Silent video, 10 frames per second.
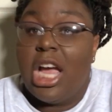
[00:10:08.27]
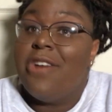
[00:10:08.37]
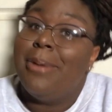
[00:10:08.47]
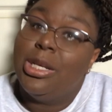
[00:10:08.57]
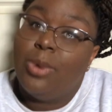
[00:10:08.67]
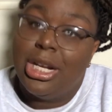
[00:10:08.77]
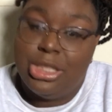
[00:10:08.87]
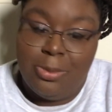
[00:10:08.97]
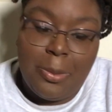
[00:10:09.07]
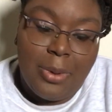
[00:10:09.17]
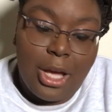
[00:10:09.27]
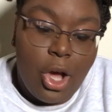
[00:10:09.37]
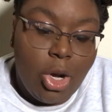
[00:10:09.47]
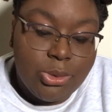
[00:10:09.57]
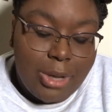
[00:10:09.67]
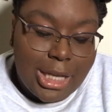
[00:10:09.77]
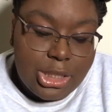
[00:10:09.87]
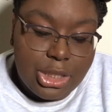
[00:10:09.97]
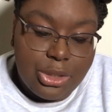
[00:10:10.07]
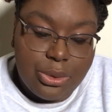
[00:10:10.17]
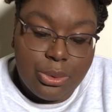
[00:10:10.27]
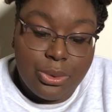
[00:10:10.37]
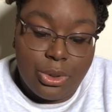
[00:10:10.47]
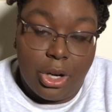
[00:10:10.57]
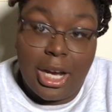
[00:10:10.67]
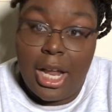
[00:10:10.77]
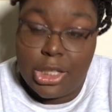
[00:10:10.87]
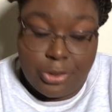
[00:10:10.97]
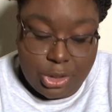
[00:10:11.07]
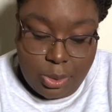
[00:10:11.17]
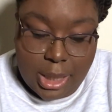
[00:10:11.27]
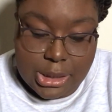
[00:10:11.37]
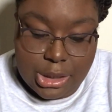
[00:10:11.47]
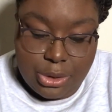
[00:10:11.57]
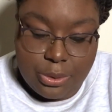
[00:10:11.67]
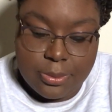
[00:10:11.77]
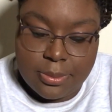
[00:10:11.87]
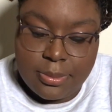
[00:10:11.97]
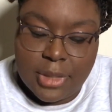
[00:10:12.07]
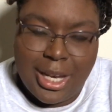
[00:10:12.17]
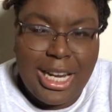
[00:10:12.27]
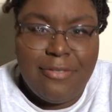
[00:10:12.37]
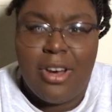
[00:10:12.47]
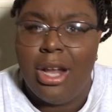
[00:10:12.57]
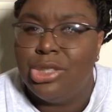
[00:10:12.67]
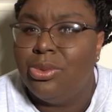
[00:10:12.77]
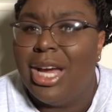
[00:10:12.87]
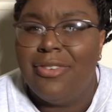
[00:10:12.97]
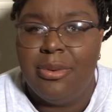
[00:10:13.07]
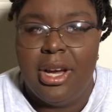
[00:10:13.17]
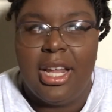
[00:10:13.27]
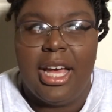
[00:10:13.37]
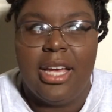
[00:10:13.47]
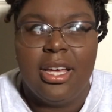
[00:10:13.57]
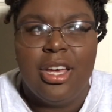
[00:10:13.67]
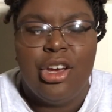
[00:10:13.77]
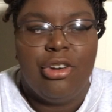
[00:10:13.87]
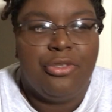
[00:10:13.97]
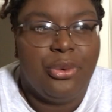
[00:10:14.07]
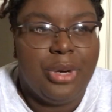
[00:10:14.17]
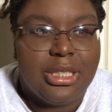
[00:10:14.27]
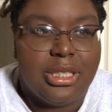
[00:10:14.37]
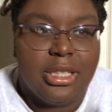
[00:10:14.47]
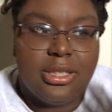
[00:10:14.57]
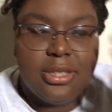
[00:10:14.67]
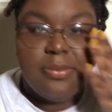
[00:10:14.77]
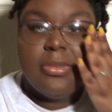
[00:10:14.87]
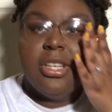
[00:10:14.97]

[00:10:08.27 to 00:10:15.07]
everybody's watching you, people at home's watching you, your college friends are watching you, and it follows you everywhere. Like, for instance,